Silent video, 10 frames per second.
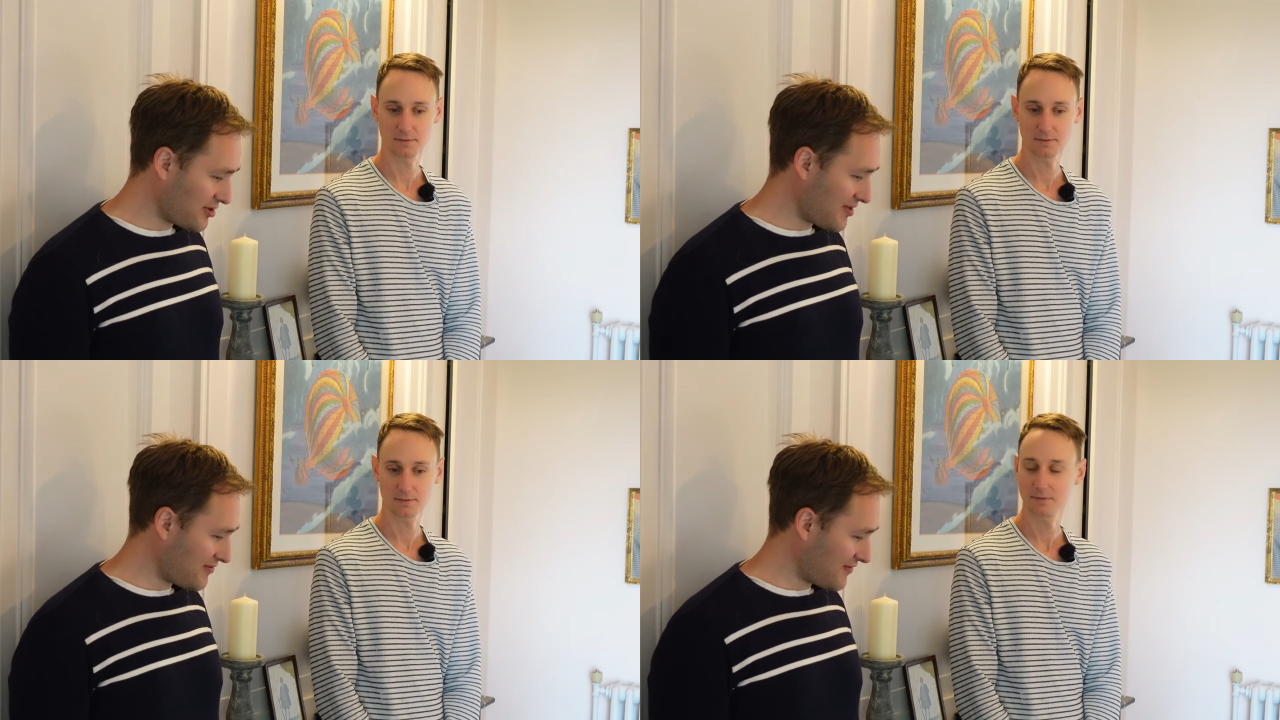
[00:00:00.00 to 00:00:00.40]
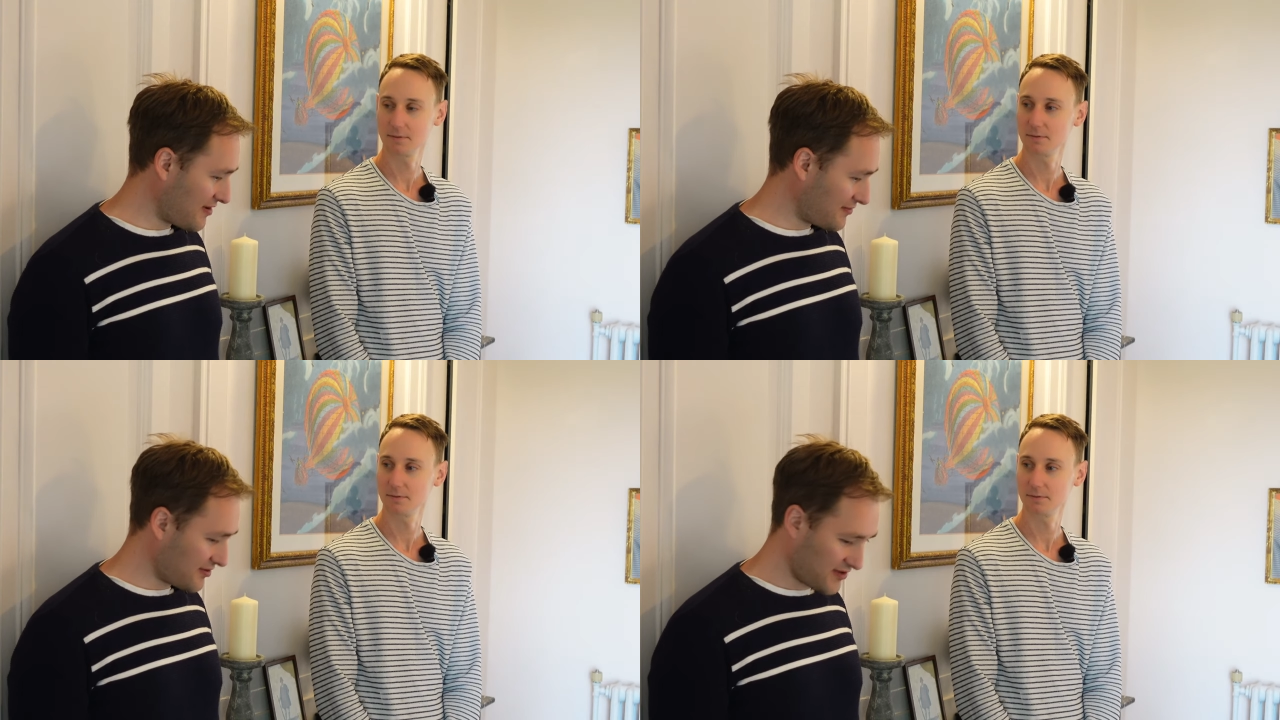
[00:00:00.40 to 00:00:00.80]
Speaker 1: of my
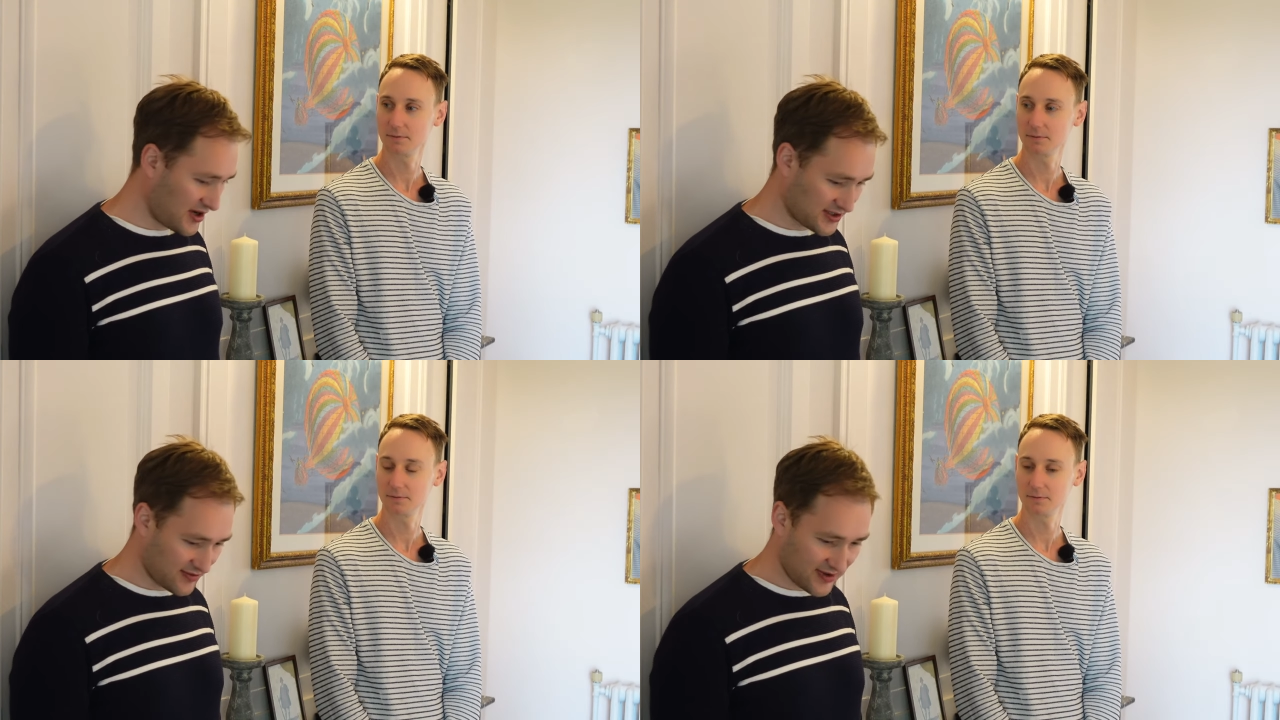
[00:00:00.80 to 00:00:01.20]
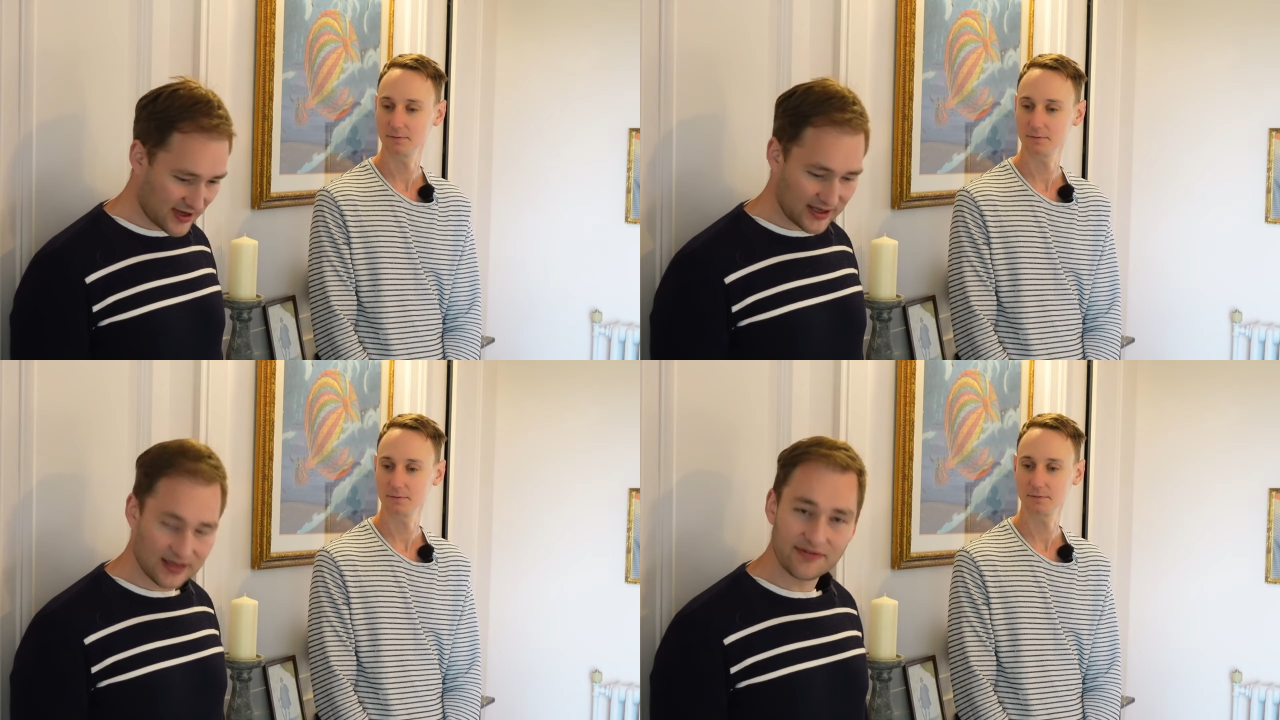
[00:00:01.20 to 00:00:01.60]
favourite rugs. I
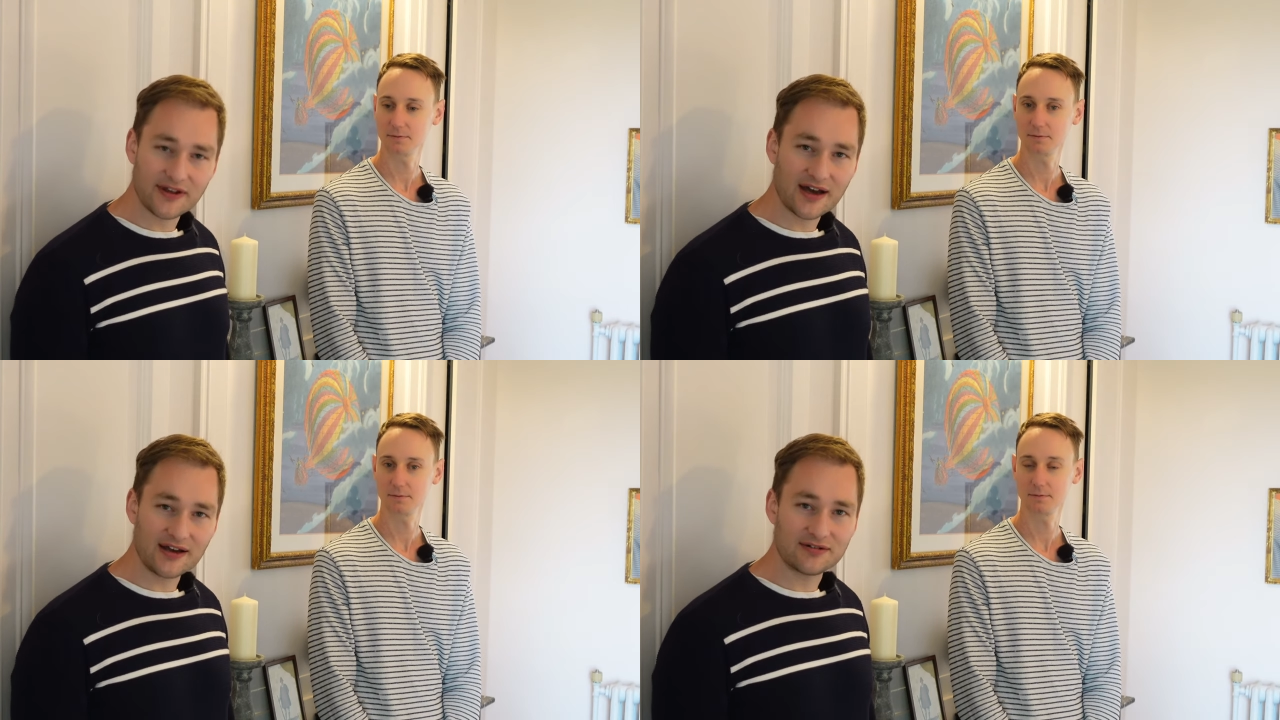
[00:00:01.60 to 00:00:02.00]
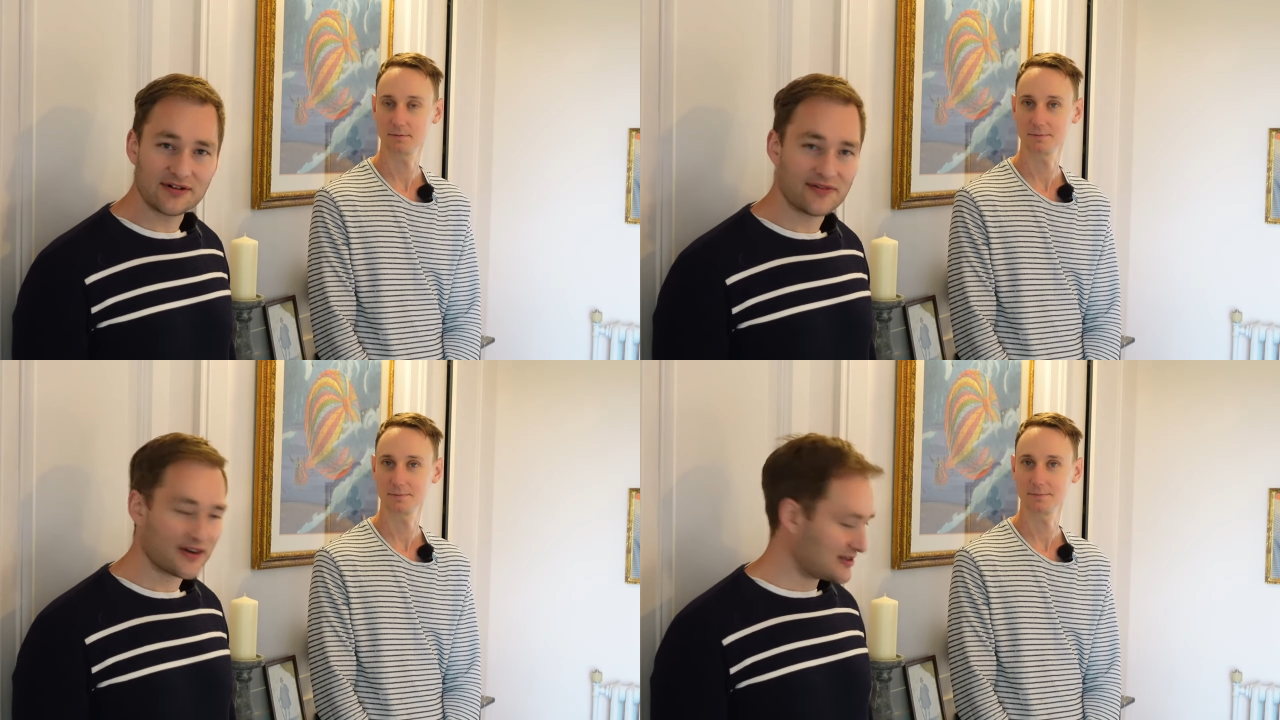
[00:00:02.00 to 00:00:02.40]
really love the colour
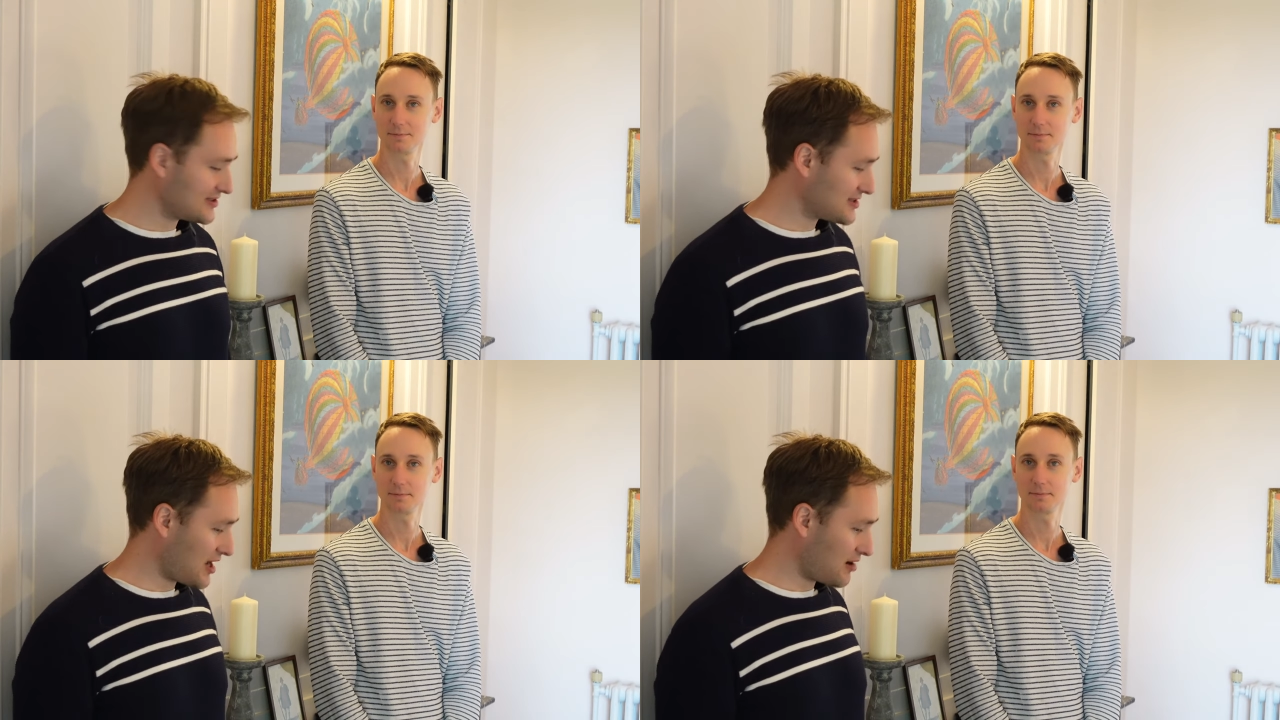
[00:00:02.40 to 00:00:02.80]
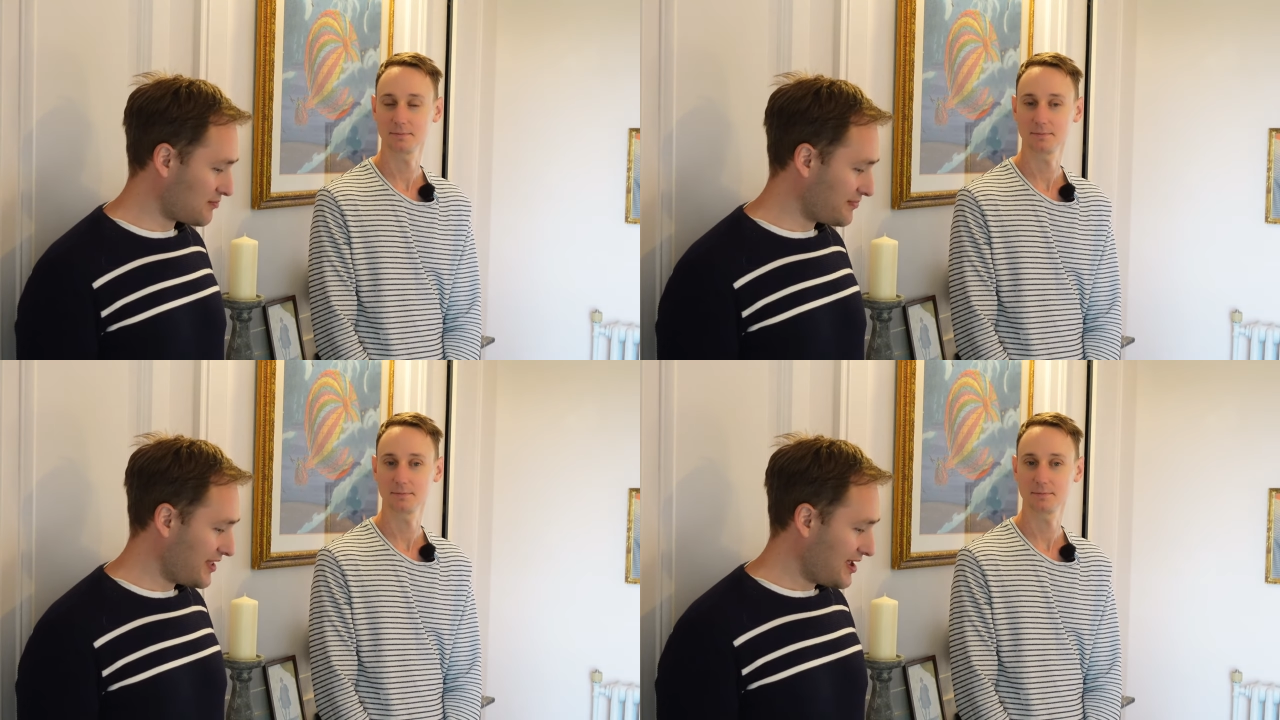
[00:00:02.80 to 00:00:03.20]
of it.
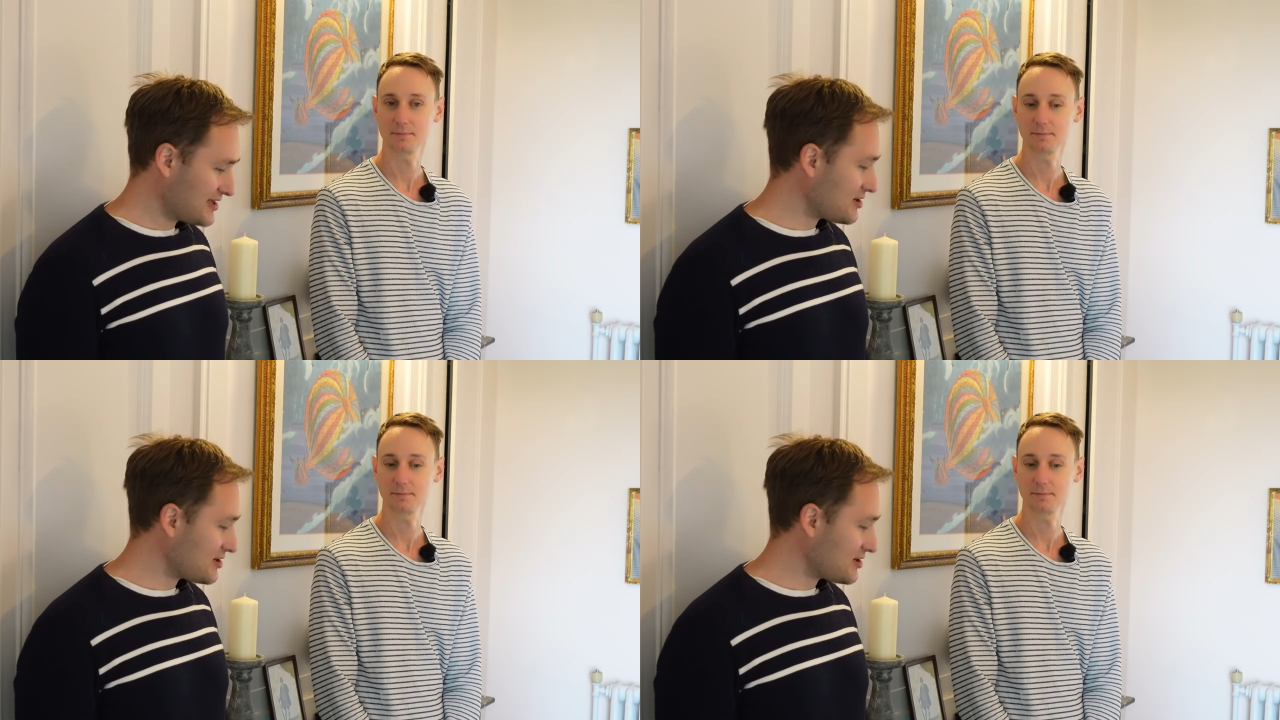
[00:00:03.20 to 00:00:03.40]
Um, it's